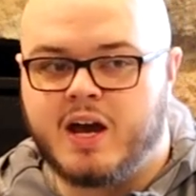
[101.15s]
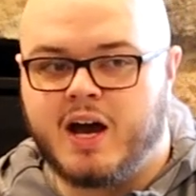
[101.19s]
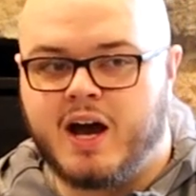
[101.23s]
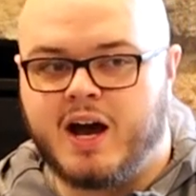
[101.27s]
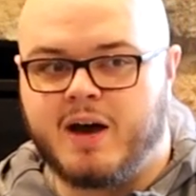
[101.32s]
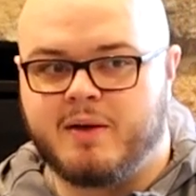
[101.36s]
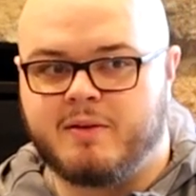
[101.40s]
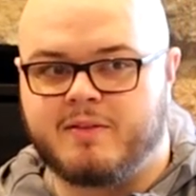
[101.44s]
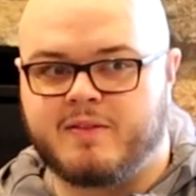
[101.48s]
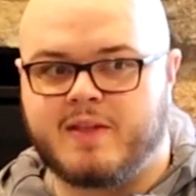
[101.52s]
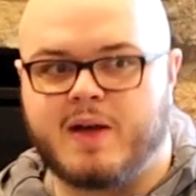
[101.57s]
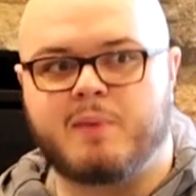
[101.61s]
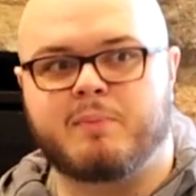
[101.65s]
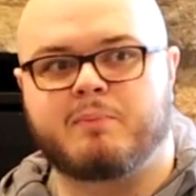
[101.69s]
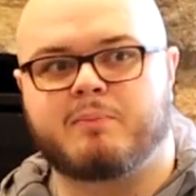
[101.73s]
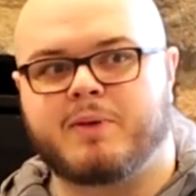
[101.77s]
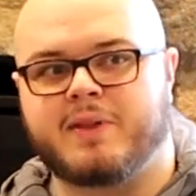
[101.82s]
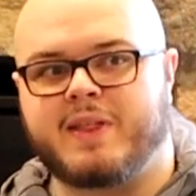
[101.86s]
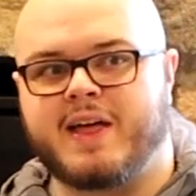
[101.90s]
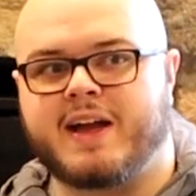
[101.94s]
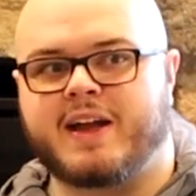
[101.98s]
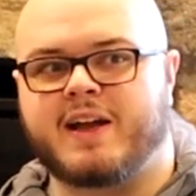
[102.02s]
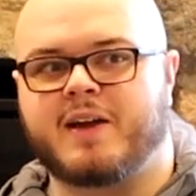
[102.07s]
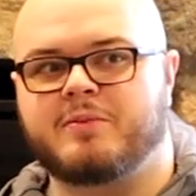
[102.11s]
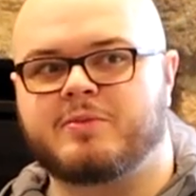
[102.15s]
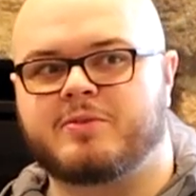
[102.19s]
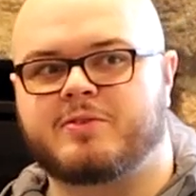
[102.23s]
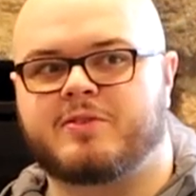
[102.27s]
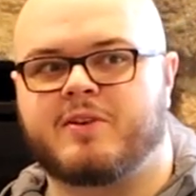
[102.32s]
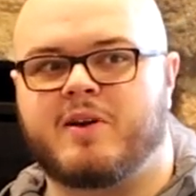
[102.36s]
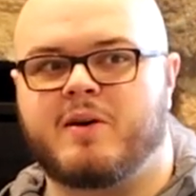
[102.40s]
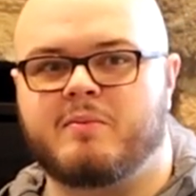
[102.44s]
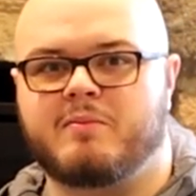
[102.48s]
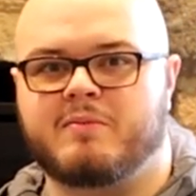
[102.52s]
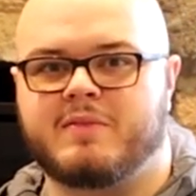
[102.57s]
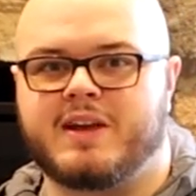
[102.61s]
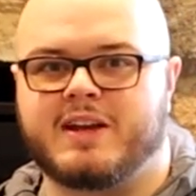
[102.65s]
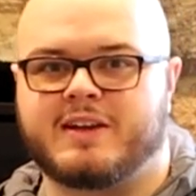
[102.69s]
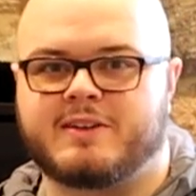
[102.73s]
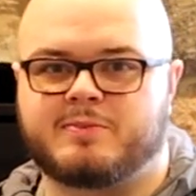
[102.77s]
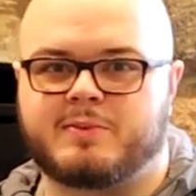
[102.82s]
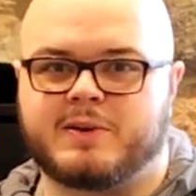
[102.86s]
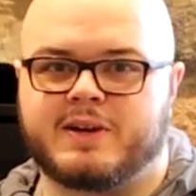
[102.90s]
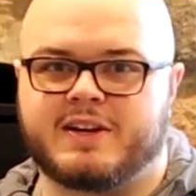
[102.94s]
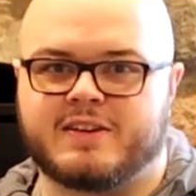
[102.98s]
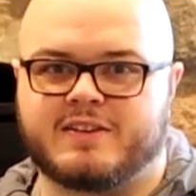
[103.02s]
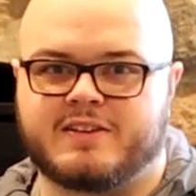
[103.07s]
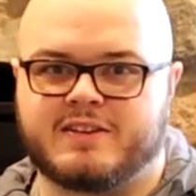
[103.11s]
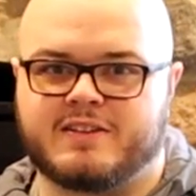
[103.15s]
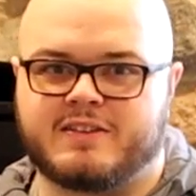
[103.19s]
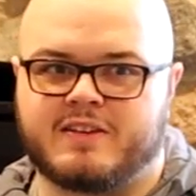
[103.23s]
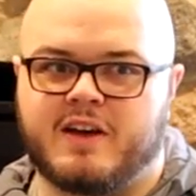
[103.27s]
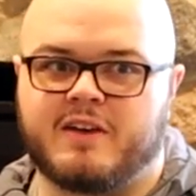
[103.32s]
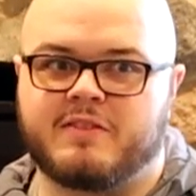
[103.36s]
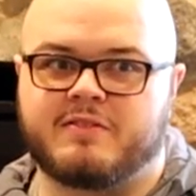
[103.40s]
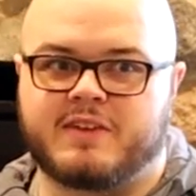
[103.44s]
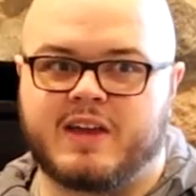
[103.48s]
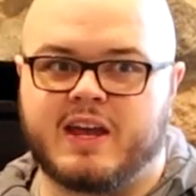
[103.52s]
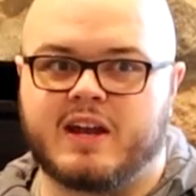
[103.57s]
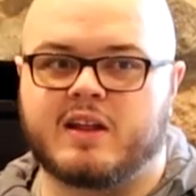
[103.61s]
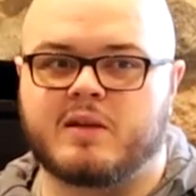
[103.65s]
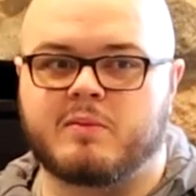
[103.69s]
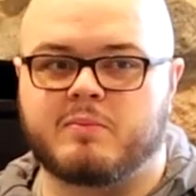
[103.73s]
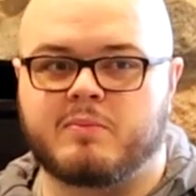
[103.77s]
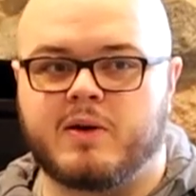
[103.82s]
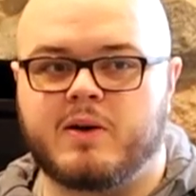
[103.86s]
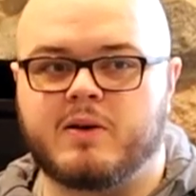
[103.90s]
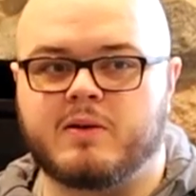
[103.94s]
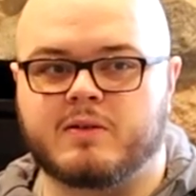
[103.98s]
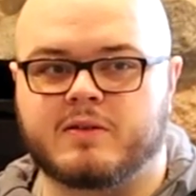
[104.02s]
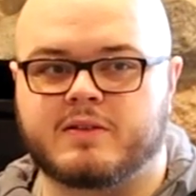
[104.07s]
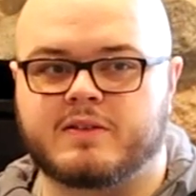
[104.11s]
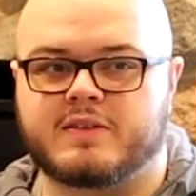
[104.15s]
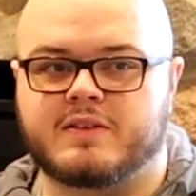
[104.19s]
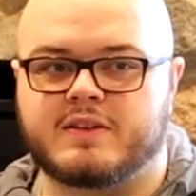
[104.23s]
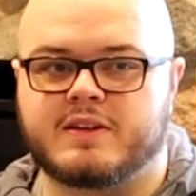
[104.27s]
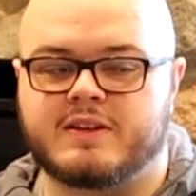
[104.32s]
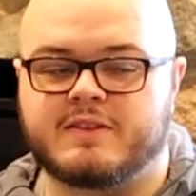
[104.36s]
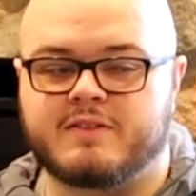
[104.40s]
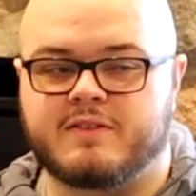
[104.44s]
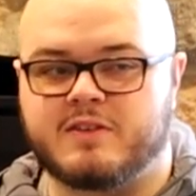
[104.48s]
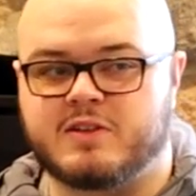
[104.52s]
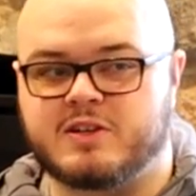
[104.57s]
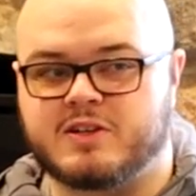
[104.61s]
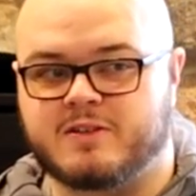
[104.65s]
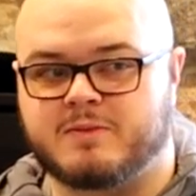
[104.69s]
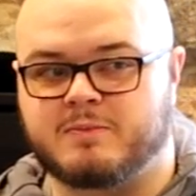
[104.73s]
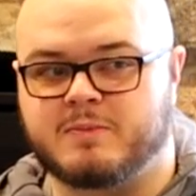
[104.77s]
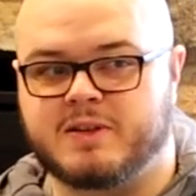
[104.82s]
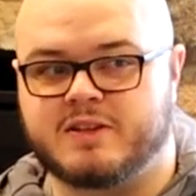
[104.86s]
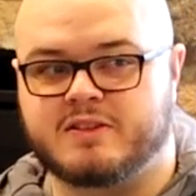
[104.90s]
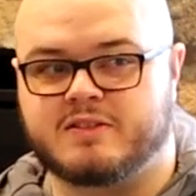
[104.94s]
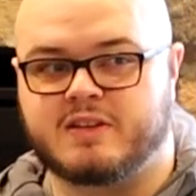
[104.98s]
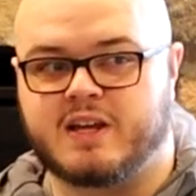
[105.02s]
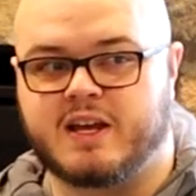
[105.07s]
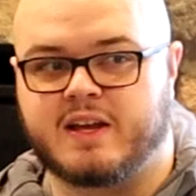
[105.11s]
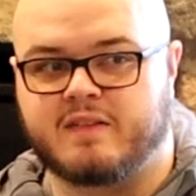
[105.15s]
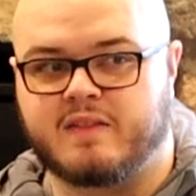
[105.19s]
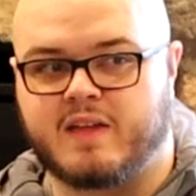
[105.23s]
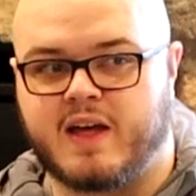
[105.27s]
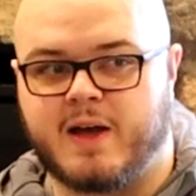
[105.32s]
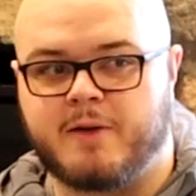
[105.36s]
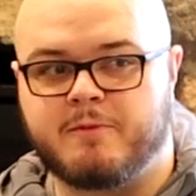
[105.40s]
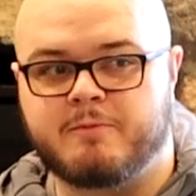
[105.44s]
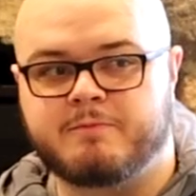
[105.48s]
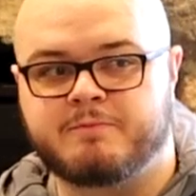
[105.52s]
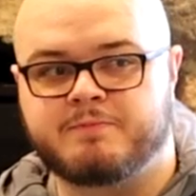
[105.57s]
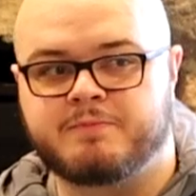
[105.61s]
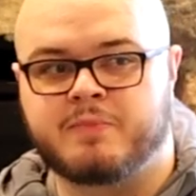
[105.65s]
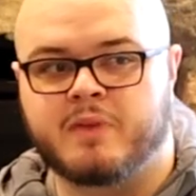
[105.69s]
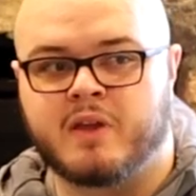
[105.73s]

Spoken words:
But that comes from experiences of getting poked, even just me saying that.